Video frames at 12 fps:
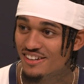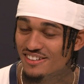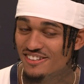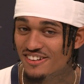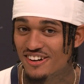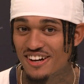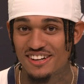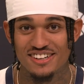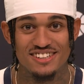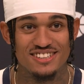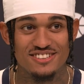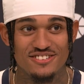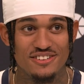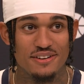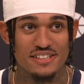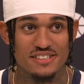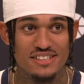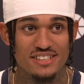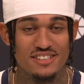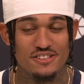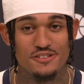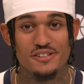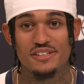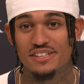you know how it is. We about to get
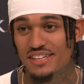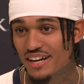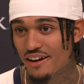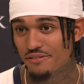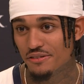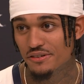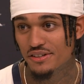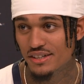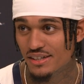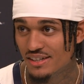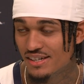to it, get after it.